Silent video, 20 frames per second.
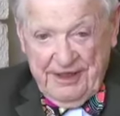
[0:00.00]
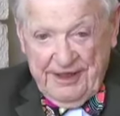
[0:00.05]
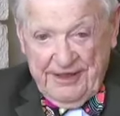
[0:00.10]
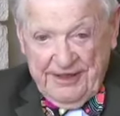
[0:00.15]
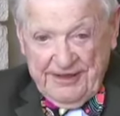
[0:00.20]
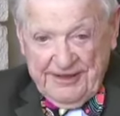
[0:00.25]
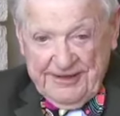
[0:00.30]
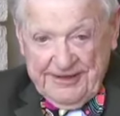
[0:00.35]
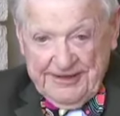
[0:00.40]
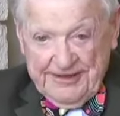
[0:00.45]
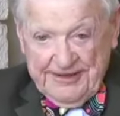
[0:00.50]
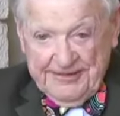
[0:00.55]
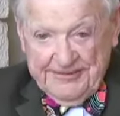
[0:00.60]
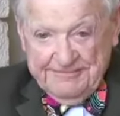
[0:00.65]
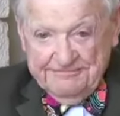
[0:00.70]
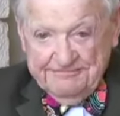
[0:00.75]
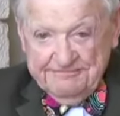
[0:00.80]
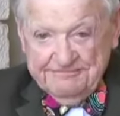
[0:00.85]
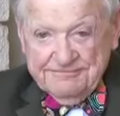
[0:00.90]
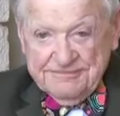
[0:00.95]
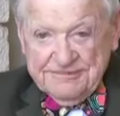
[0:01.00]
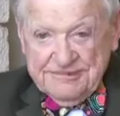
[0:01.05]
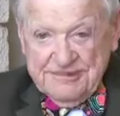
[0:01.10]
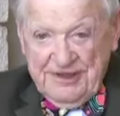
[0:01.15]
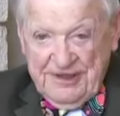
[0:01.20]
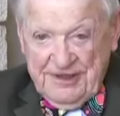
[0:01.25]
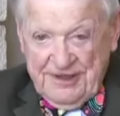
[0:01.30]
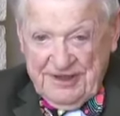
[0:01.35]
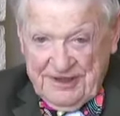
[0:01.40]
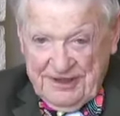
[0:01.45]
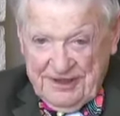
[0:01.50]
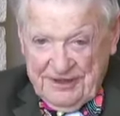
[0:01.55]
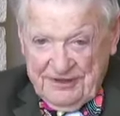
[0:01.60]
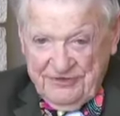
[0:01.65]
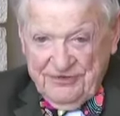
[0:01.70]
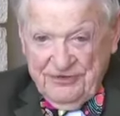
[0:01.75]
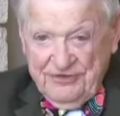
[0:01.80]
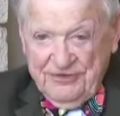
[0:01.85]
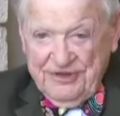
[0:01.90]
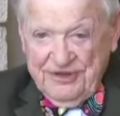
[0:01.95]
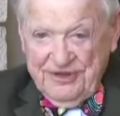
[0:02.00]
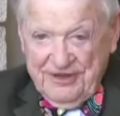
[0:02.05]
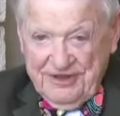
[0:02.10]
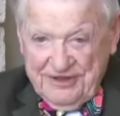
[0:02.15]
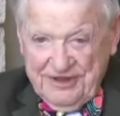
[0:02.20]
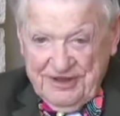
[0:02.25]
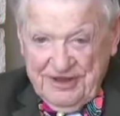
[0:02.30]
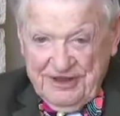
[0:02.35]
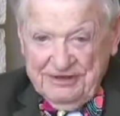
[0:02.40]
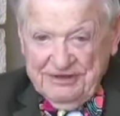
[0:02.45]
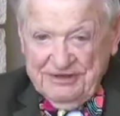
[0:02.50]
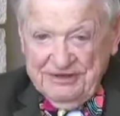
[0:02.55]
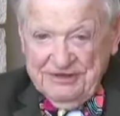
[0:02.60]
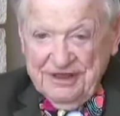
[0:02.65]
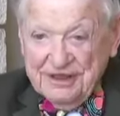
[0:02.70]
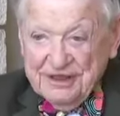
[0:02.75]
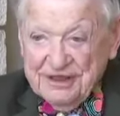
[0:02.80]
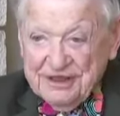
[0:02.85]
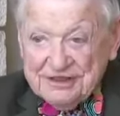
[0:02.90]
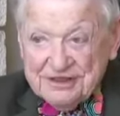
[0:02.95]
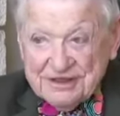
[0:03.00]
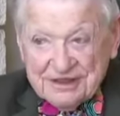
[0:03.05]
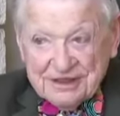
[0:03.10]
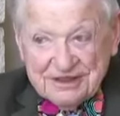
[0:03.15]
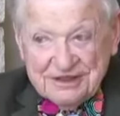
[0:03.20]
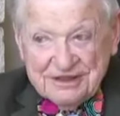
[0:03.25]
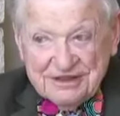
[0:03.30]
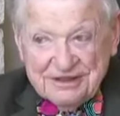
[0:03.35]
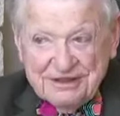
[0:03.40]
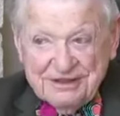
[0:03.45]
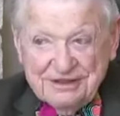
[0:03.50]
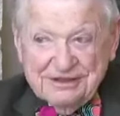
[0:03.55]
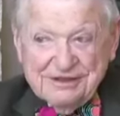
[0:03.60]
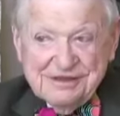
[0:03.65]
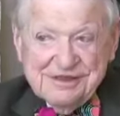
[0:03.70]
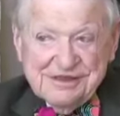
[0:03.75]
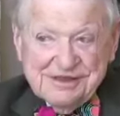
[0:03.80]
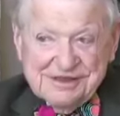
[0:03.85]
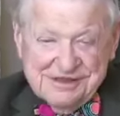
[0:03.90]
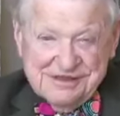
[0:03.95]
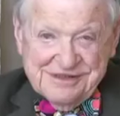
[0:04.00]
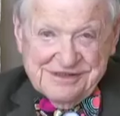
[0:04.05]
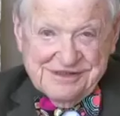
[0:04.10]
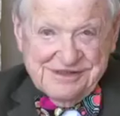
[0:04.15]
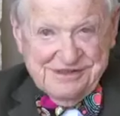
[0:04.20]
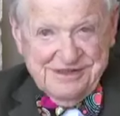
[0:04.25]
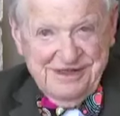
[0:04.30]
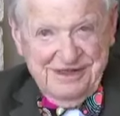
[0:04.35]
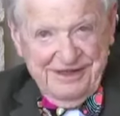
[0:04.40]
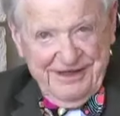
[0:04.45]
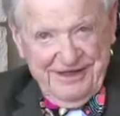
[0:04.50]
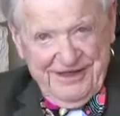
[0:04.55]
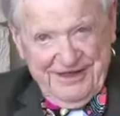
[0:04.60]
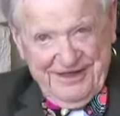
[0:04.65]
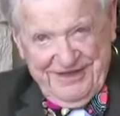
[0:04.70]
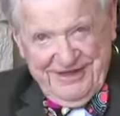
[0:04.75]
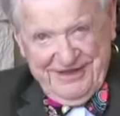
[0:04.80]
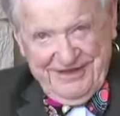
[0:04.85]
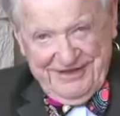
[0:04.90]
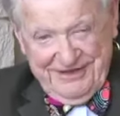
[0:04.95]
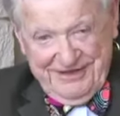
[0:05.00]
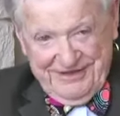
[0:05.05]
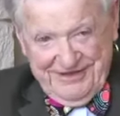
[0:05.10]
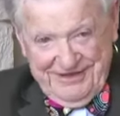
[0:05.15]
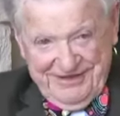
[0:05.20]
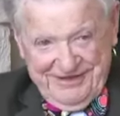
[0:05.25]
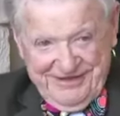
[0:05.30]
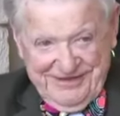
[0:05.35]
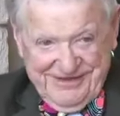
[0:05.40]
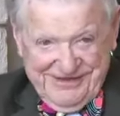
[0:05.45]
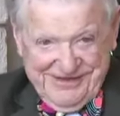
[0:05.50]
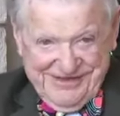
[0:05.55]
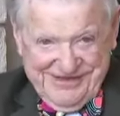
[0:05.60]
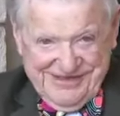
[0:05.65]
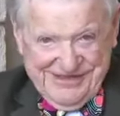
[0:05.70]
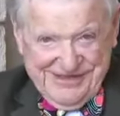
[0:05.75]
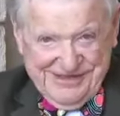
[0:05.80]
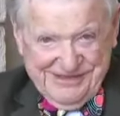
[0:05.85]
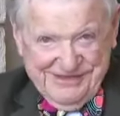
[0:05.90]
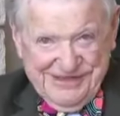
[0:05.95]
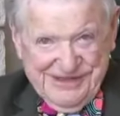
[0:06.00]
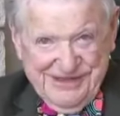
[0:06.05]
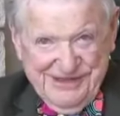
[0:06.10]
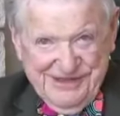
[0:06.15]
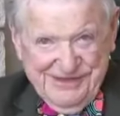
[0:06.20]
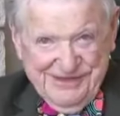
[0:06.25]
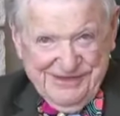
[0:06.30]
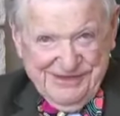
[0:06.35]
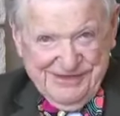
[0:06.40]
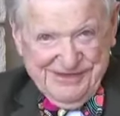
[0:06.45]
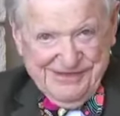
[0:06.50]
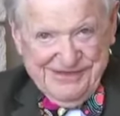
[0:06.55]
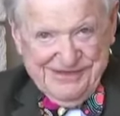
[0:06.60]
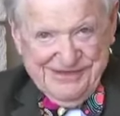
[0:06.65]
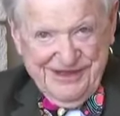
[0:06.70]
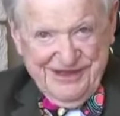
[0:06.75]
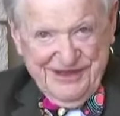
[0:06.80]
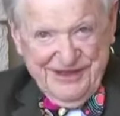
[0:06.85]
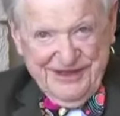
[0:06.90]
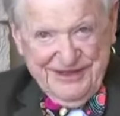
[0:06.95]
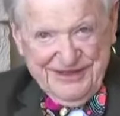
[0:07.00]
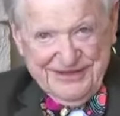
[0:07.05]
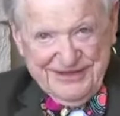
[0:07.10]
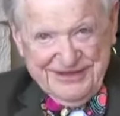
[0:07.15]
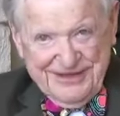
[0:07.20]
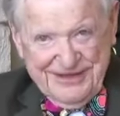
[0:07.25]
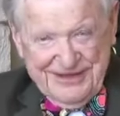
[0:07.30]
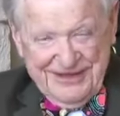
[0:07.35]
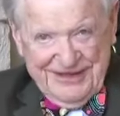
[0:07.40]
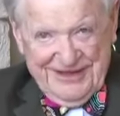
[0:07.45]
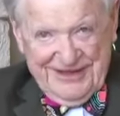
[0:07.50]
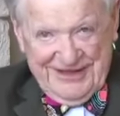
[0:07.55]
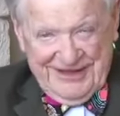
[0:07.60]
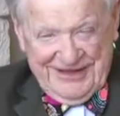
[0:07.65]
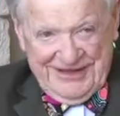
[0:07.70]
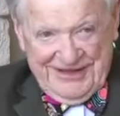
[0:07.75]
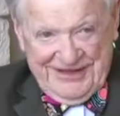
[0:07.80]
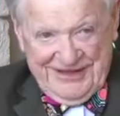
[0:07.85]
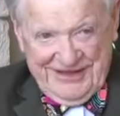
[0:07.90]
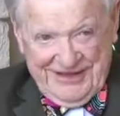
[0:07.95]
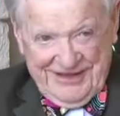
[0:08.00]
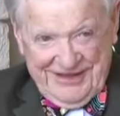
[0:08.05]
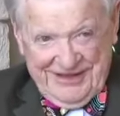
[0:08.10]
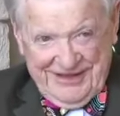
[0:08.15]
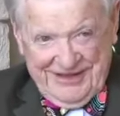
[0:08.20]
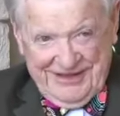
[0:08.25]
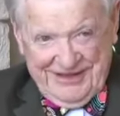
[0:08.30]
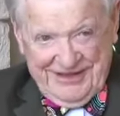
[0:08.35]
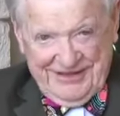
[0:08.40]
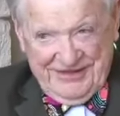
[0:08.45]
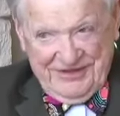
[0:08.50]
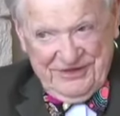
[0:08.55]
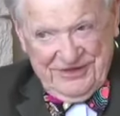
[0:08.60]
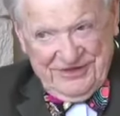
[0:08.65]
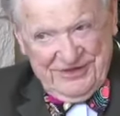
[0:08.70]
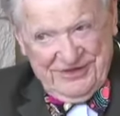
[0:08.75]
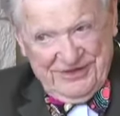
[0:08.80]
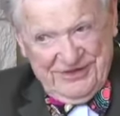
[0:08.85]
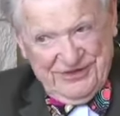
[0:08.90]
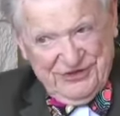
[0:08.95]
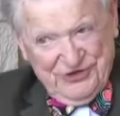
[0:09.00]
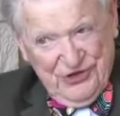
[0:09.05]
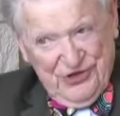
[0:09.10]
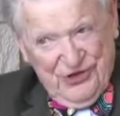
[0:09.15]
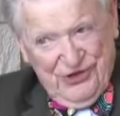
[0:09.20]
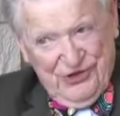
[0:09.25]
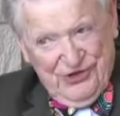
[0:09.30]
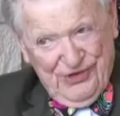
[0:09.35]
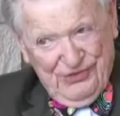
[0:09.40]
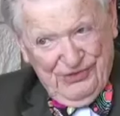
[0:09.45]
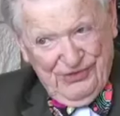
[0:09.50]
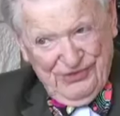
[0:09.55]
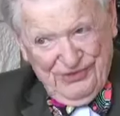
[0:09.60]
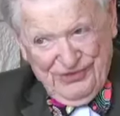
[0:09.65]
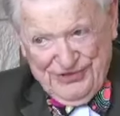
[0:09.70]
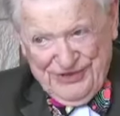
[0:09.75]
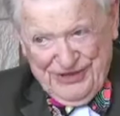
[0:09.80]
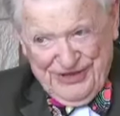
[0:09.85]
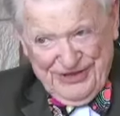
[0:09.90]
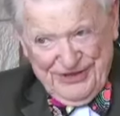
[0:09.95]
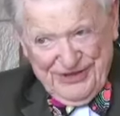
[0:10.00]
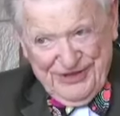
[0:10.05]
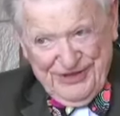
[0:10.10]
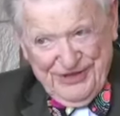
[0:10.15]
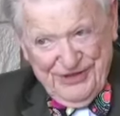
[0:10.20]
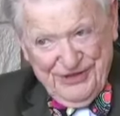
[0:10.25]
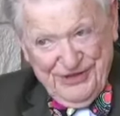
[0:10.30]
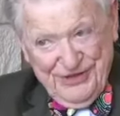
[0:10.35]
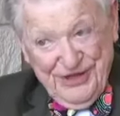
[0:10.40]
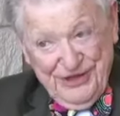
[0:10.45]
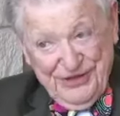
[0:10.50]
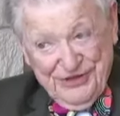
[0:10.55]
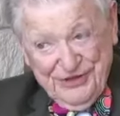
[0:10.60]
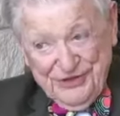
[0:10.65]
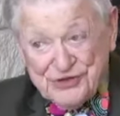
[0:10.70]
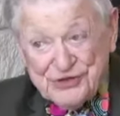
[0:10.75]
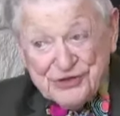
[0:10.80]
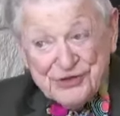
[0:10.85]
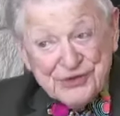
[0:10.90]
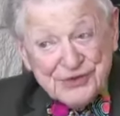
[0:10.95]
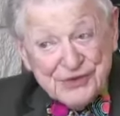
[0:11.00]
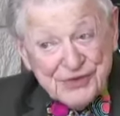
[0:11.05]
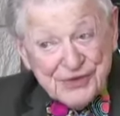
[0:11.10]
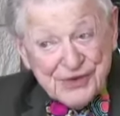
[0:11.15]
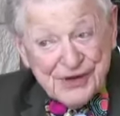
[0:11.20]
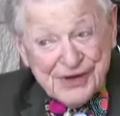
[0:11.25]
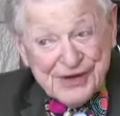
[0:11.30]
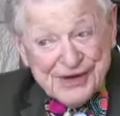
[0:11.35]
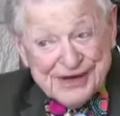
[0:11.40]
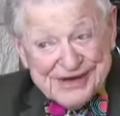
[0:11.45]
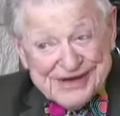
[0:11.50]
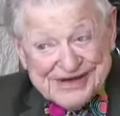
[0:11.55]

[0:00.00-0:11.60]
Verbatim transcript: and um, so it got down to 100, and uh, oh here we go. And uh, stall was like 92.